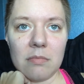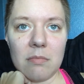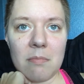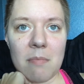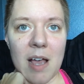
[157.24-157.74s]

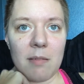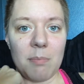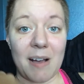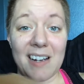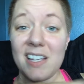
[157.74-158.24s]
my
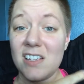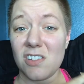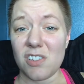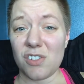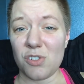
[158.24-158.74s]
body is
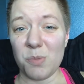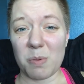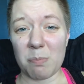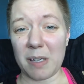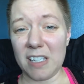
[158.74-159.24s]
just
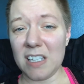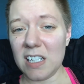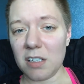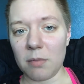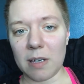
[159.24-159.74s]
super
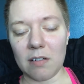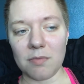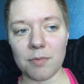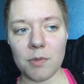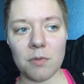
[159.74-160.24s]
picky about
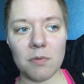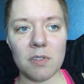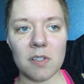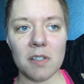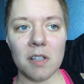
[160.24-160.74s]

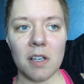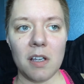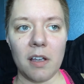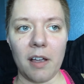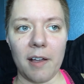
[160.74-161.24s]
foods.
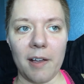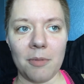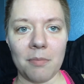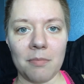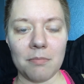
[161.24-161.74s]

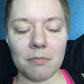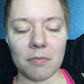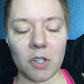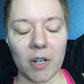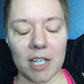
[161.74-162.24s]

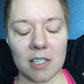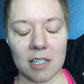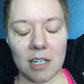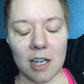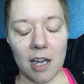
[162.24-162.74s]

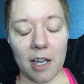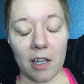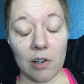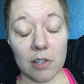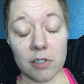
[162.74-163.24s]
Granted,
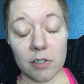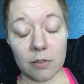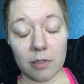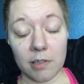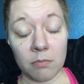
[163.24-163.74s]
I
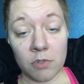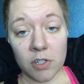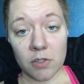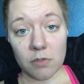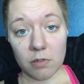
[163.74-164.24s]
also am
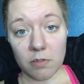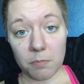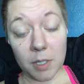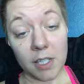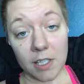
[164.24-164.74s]
just sort of
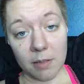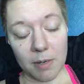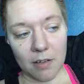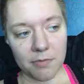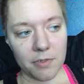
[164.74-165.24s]
picky
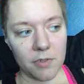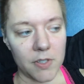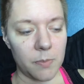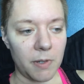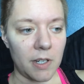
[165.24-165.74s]
about
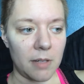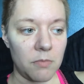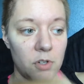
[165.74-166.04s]
foods, but I'm